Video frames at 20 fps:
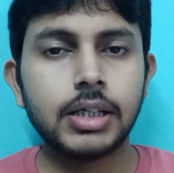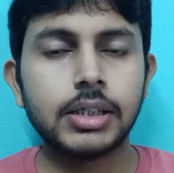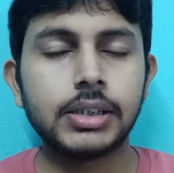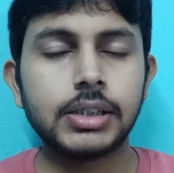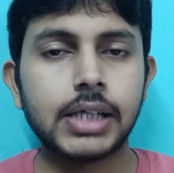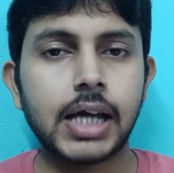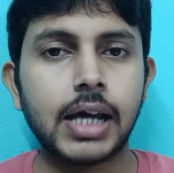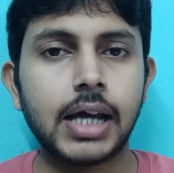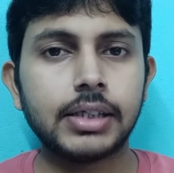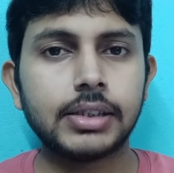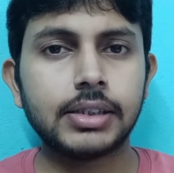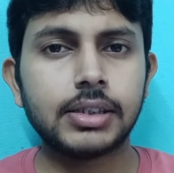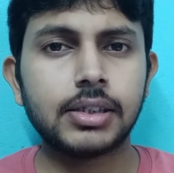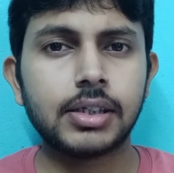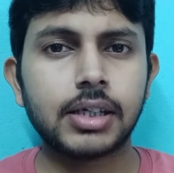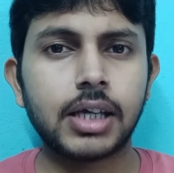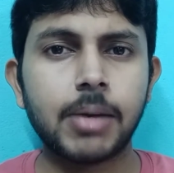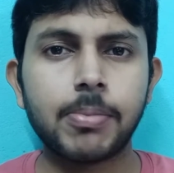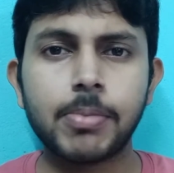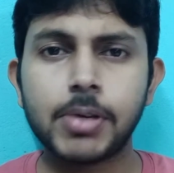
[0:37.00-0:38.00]
that
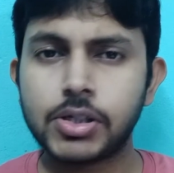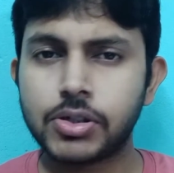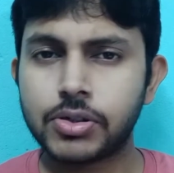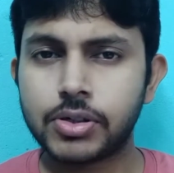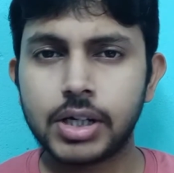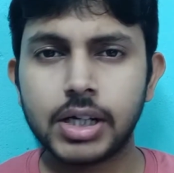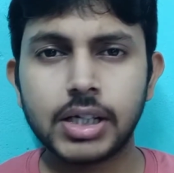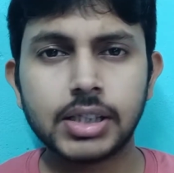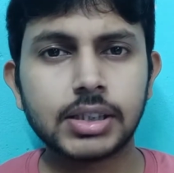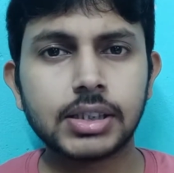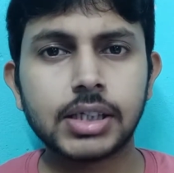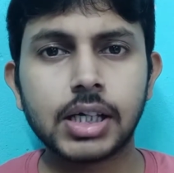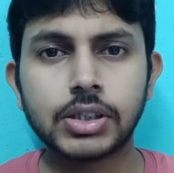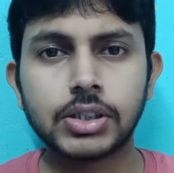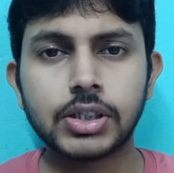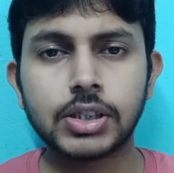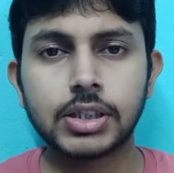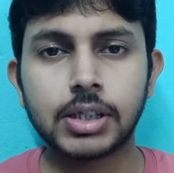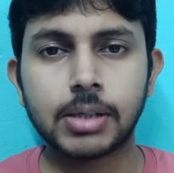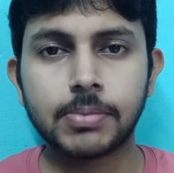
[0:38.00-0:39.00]
chemistry is
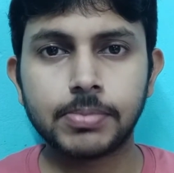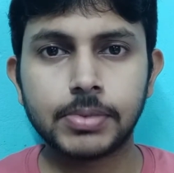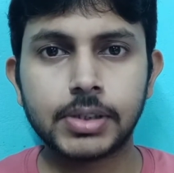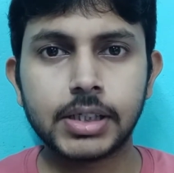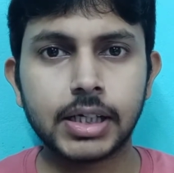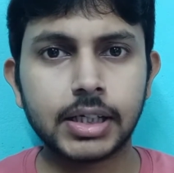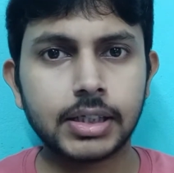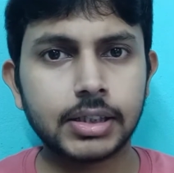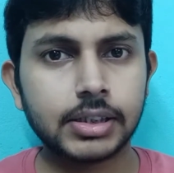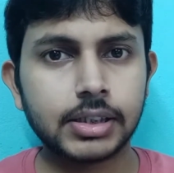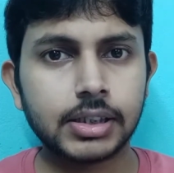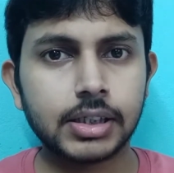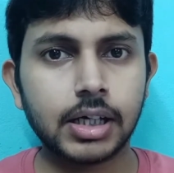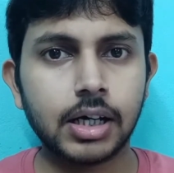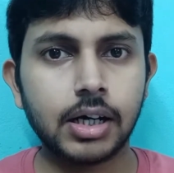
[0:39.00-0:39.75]
such a subject.